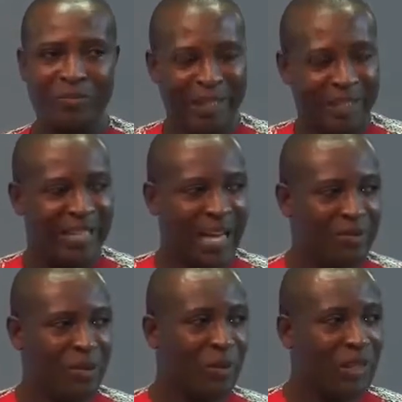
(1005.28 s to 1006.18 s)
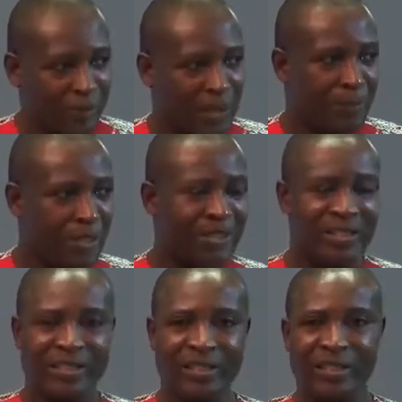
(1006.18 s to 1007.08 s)
By the time you leave the
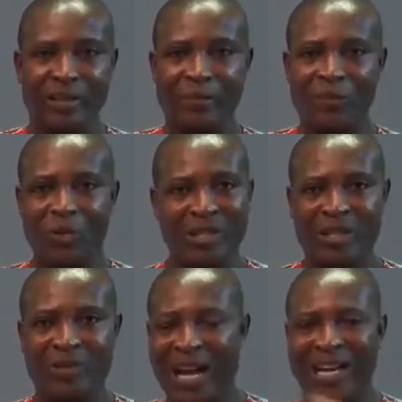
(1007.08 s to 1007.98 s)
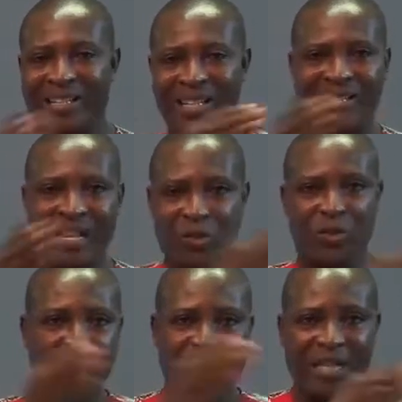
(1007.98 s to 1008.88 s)
place, whatever ideas that you
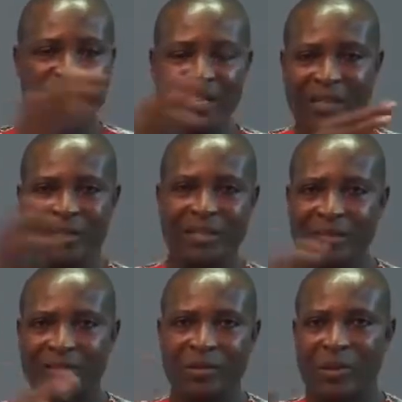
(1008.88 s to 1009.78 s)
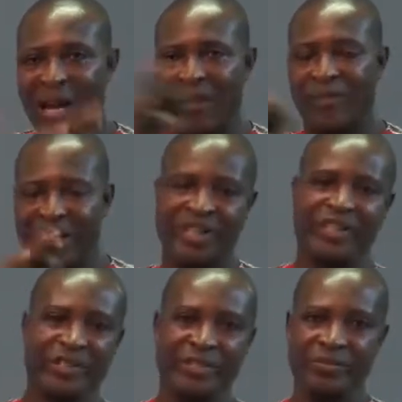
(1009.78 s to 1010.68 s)
took there will have
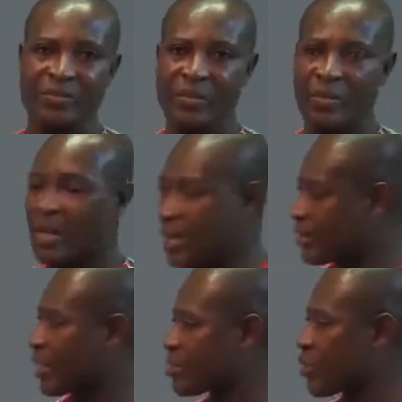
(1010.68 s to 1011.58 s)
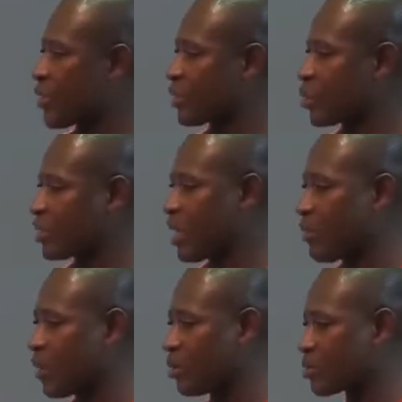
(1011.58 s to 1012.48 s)
vanished. And that's what we are talking
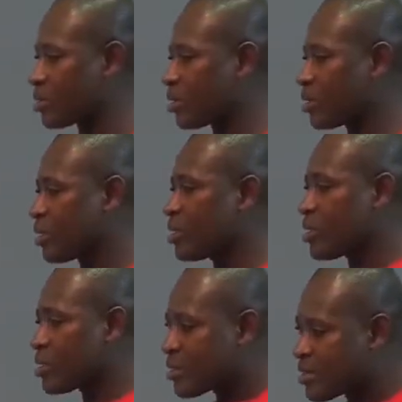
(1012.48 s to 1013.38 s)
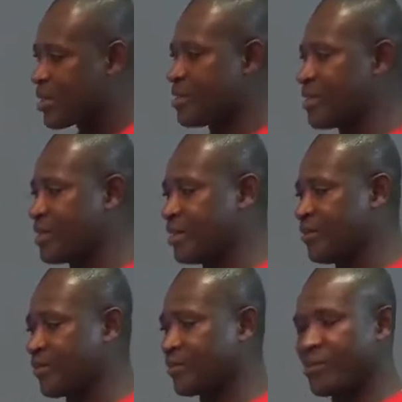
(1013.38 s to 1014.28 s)
about.
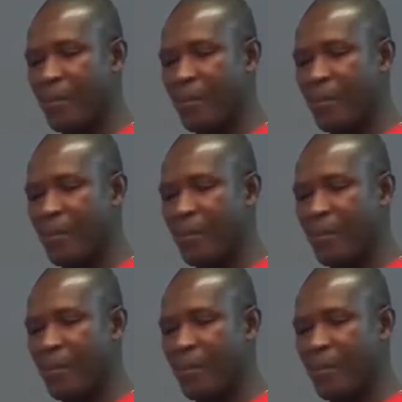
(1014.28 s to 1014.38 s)
Sensitive.